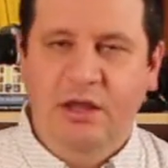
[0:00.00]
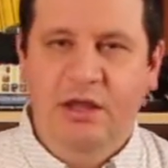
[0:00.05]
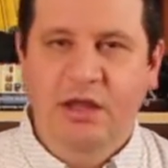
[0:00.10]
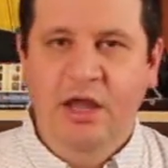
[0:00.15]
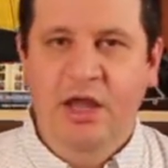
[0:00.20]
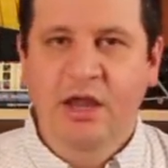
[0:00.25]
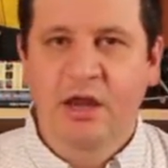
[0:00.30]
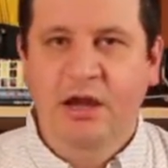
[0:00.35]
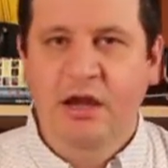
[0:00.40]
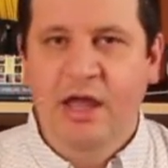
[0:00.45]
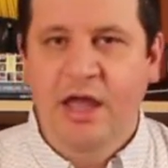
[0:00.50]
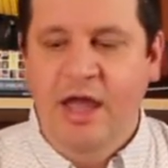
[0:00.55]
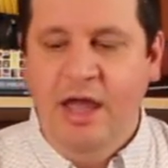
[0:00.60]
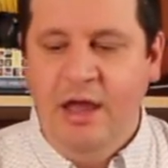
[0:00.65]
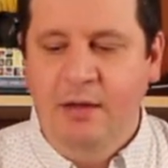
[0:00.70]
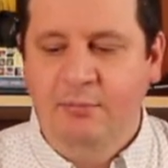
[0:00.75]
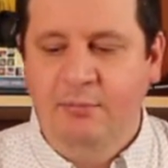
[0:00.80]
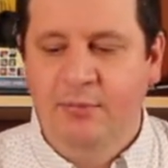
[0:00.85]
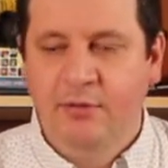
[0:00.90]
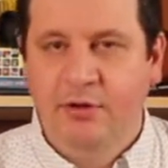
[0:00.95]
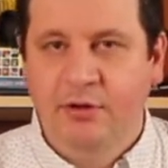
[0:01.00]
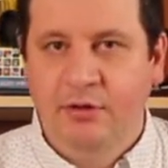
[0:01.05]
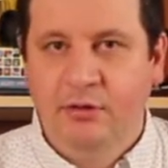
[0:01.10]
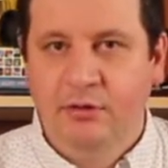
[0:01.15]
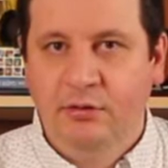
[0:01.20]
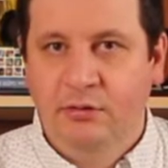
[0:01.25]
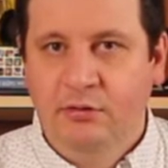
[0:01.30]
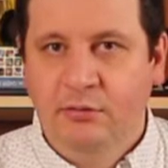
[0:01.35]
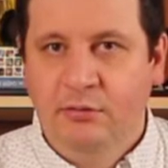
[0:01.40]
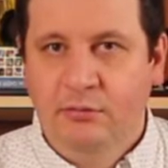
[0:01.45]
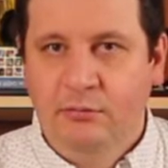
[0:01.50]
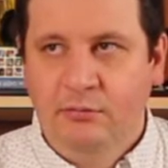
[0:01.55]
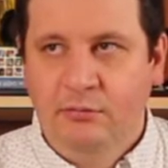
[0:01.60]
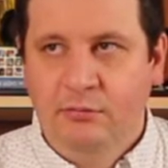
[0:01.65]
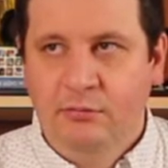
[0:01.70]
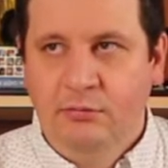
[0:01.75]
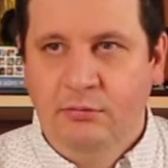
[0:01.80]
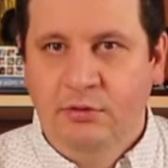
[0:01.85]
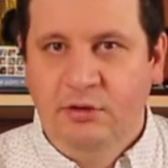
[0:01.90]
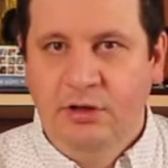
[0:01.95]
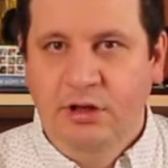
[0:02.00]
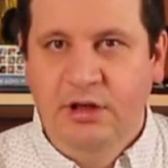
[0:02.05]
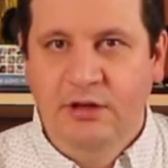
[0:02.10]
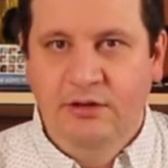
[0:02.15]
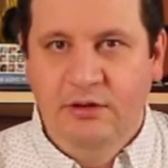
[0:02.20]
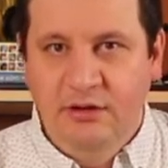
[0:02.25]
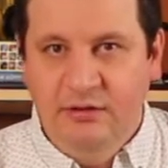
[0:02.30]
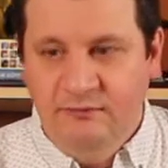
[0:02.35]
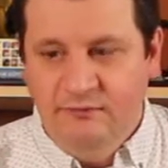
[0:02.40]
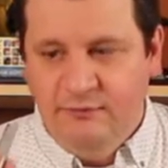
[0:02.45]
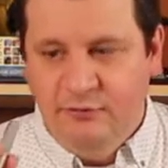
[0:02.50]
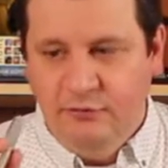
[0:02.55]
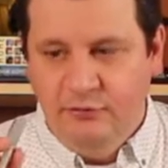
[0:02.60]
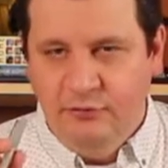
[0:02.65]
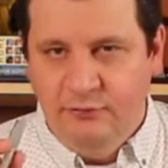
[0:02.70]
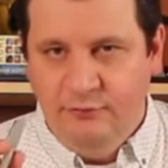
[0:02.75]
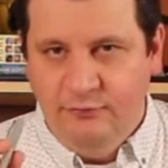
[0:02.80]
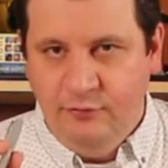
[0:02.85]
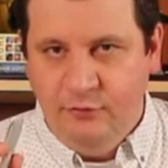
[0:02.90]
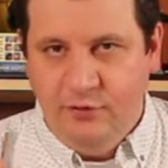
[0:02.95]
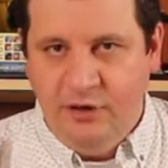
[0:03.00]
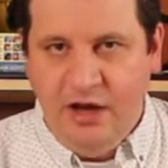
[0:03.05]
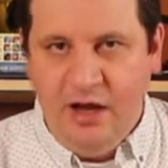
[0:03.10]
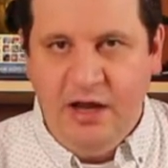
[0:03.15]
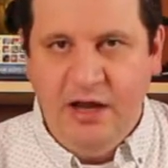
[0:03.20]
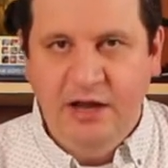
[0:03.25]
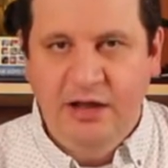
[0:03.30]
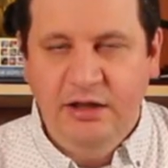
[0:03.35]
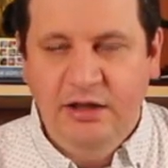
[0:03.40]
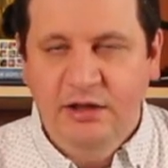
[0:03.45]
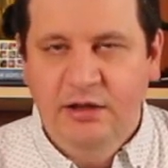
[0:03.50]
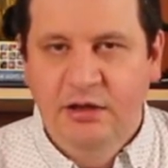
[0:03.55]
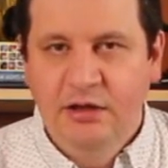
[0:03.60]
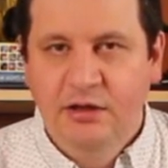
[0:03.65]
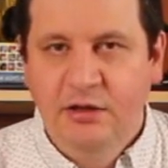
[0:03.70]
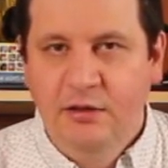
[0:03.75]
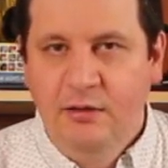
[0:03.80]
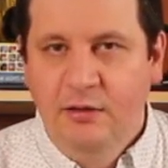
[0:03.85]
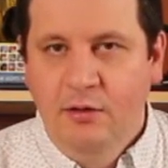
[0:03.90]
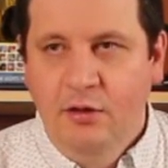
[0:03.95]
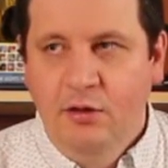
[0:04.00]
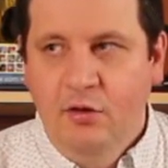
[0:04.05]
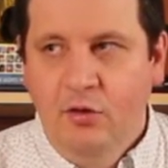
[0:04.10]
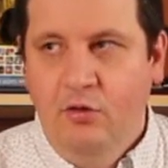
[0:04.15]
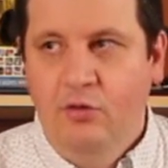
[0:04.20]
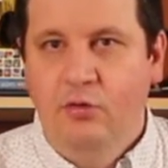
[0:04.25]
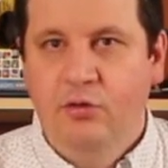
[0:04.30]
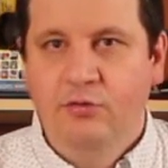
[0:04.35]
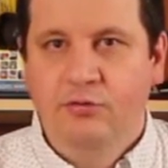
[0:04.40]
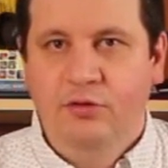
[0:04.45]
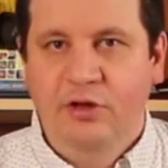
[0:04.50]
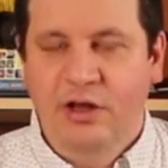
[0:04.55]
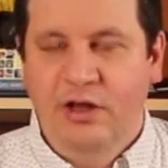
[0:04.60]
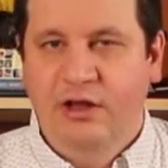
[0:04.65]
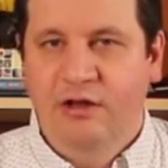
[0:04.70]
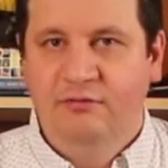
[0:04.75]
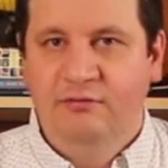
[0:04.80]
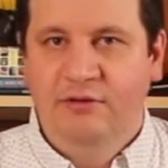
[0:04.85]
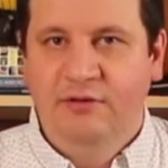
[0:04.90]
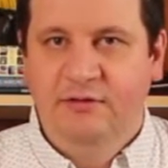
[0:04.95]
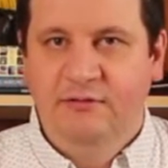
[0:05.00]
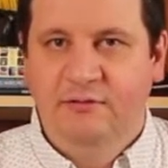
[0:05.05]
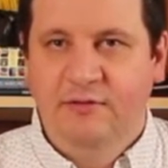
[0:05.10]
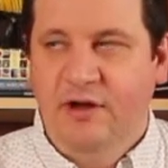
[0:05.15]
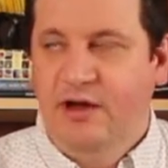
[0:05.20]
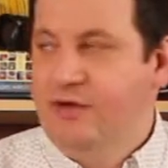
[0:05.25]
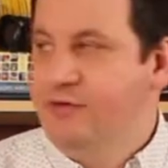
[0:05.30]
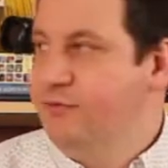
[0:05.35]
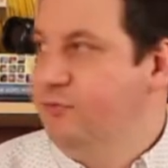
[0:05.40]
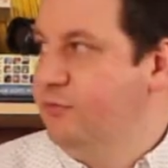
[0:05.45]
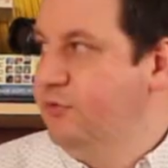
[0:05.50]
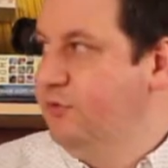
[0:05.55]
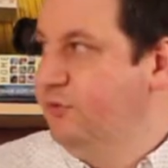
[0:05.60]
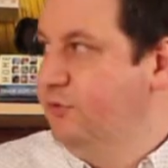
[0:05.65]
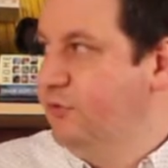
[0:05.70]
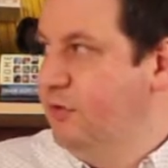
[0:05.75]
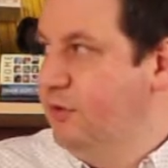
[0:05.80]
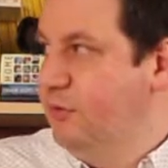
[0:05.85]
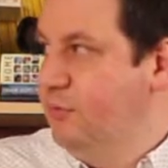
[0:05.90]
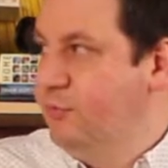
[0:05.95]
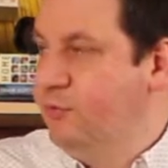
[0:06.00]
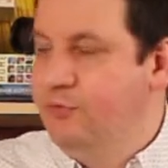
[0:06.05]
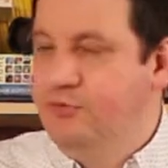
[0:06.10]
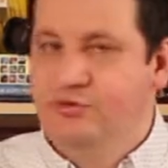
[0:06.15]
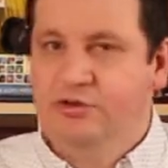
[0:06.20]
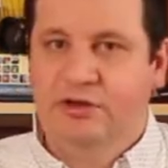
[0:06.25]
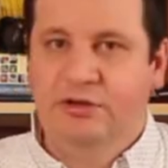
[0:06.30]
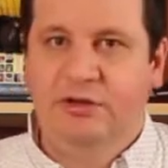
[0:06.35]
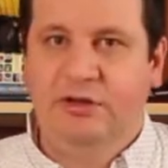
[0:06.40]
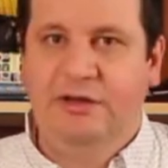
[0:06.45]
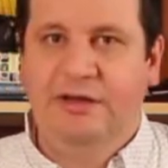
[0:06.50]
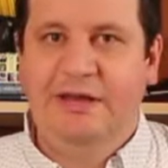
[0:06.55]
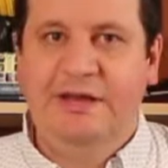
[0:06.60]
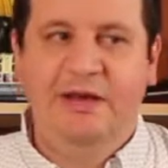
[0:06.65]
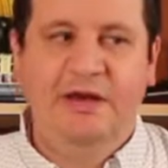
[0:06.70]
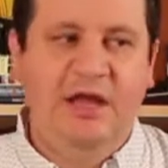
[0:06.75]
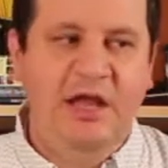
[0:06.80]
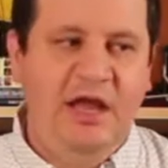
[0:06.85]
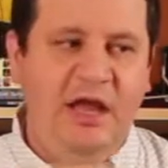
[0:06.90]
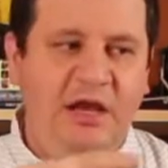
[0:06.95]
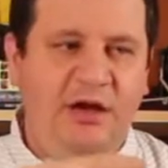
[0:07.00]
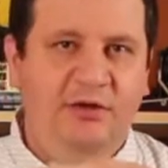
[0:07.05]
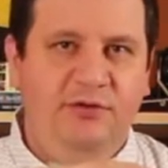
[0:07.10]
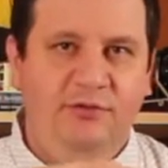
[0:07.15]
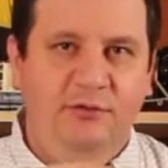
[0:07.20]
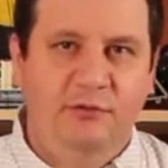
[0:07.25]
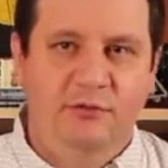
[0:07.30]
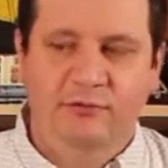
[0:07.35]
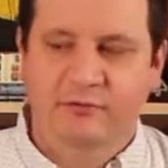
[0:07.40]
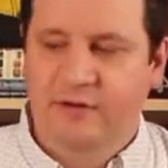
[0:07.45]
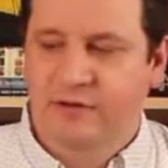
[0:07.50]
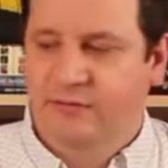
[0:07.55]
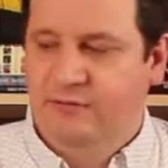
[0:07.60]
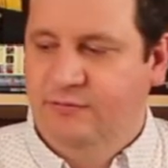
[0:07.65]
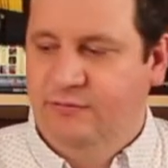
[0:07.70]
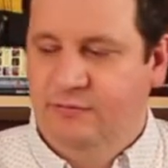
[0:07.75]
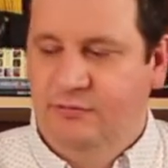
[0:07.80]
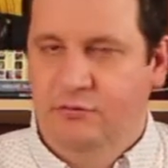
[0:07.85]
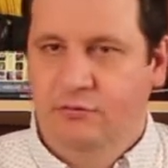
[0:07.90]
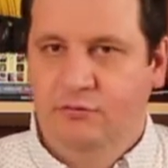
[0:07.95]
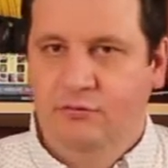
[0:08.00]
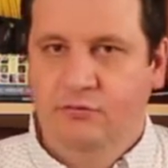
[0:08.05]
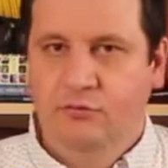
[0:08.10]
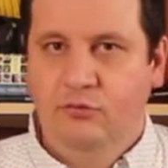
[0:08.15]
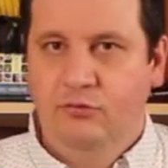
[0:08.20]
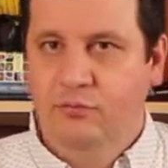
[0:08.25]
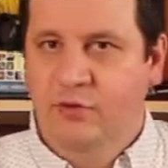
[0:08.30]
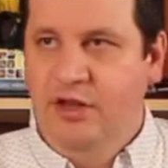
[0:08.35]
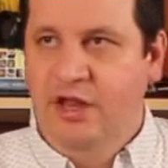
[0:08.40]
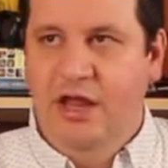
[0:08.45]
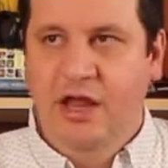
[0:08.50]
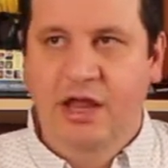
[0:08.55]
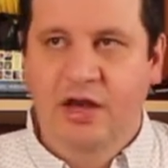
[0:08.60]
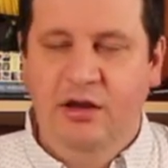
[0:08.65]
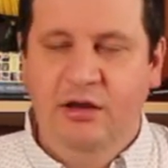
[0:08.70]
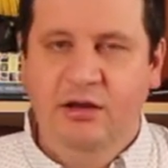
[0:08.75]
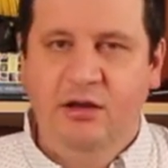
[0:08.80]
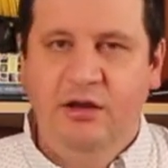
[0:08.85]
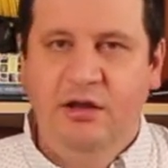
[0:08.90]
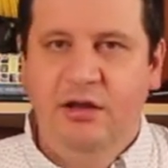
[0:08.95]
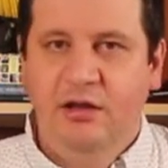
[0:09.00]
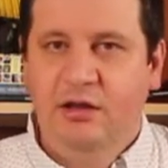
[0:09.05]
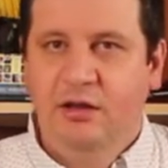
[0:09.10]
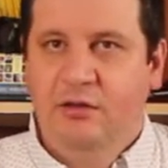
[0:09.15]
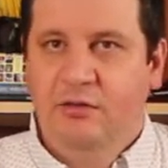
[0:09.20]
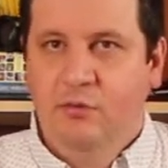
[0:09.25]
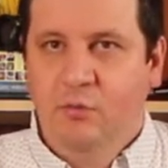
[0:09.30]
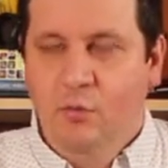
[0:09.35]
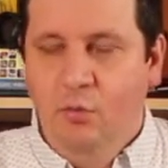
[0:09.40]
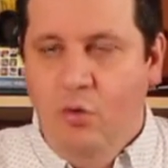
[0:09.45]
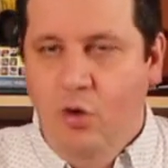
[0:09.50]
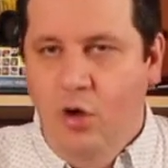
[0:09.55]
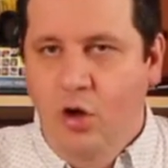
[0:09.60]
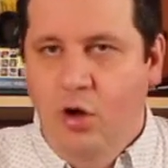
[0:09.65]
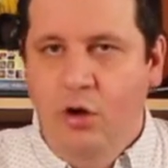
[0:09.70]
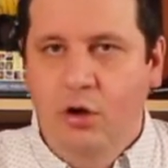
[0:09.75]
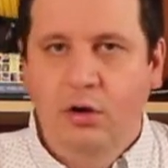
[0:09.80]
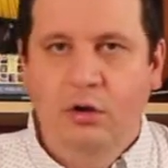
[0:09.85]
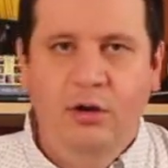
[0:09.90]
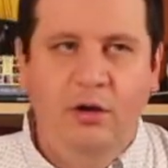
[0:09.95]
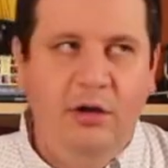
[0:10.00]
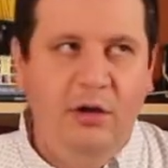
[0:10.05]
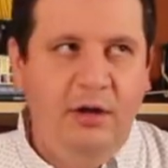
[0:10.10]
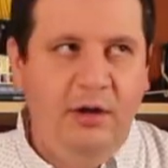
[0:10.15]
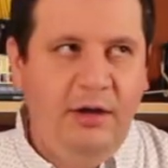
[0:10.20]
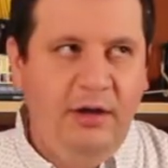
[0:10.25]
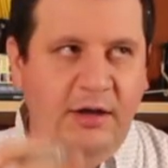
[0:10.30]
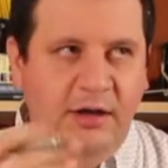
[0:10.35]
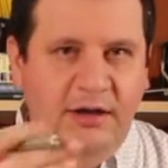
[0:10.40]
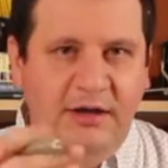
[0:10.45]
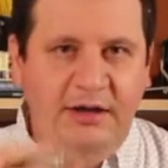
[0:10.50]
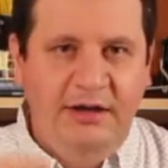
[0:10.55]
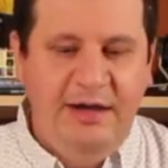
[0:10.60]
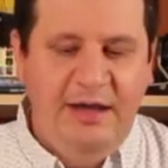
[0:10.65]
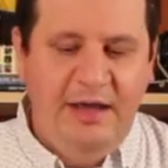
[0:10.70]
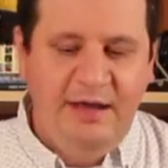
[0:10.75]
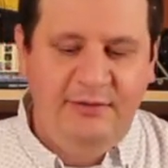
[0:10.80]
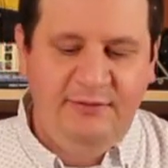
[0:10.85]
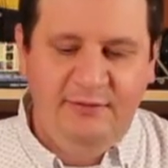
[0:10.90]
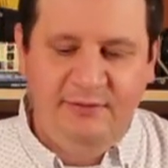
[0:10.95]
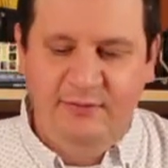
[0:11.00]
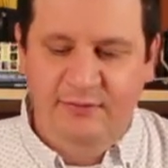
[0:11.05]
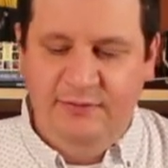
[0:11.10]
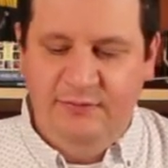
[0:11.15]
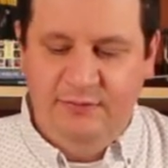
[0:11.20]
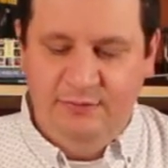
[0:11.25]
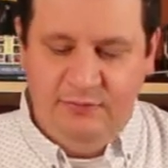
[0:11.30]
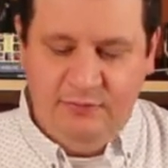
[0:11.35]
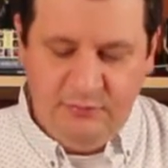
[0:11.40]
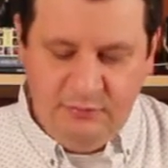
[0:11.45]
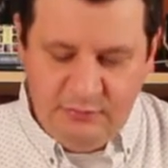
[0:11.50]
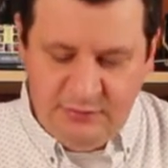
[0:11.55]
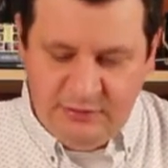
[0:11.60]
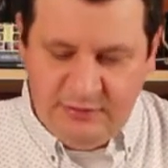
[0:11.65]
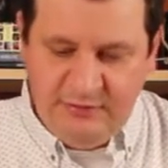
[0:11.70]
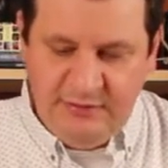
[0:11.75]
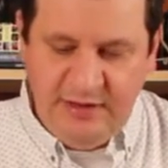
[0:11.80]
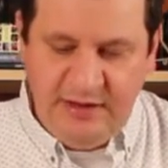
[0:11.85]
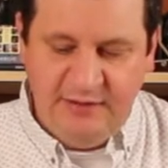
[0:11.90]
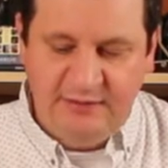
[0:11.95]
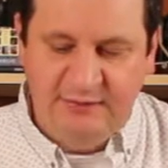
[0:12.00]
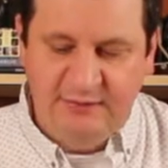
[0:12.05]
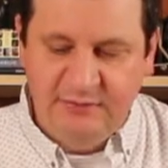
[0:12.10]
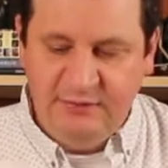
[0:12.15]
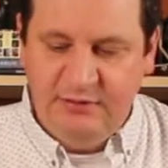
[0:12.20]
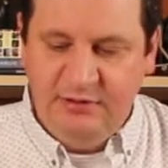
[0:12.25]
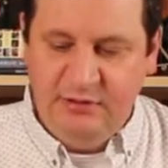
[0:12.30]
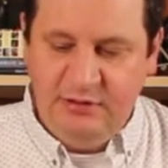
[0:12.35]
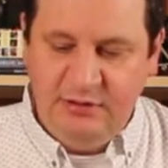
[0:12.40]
can happen either in front of your eye, or you can have a device which is going to project it in any surface. Could be any wall, any glasses, a desk,